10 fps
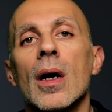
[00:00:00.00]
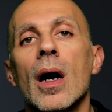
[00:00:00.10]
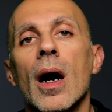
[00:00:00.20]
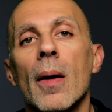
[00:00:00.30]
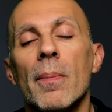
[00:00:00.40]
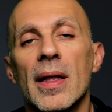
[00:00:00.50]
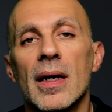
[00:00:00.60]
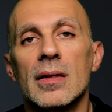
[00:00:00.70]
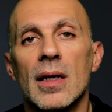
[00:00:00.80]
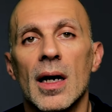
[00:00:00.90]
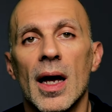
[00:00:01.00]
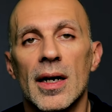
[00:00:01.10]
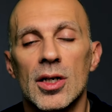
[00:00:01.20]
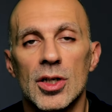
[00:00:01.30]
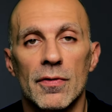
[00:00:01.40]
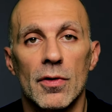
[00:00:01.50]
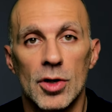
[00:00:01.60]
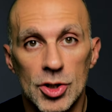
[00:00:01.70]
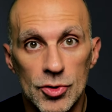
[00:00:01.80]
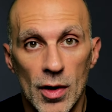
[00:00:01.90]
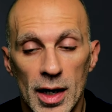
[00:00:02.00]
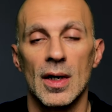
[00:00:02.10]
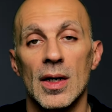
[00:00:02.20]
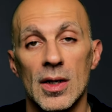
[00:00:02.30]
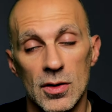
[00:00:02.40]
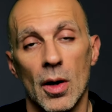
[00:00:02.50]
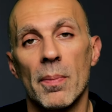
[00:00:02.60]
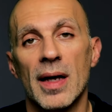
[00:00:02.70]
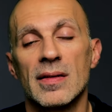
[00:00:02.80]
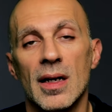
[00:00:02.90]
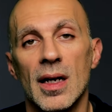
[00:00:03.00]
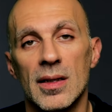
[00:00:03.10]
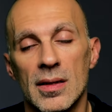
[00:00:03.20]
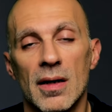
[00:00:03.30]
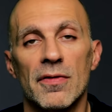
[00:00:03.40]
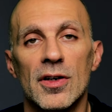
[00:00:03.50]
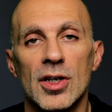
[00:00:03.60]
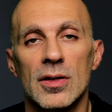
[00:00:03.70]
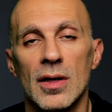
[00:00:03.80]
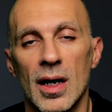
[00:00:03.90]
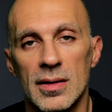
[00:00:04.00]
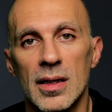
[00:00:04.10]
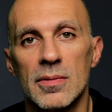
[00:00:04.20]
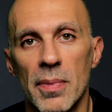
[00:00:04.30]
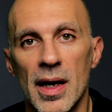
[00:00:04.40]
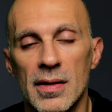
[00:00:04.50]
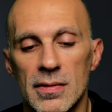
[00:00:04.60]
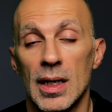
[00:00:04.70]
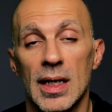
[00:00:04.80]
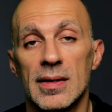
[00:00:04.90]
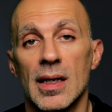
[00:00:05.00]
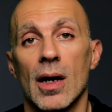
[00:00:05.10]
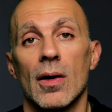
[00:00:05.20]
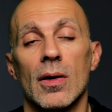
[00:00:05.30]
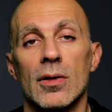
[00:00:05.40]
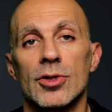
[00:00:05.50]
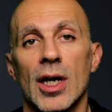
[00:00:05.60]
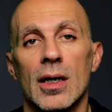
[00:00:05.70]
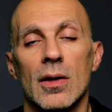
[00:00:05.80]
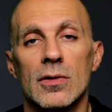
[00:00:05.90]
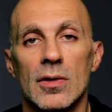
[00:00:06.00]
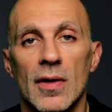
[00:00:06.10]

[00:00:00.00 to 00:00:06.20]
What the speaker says: better the energy for each stride. So basically it is efficient at this pace. Let's now check also the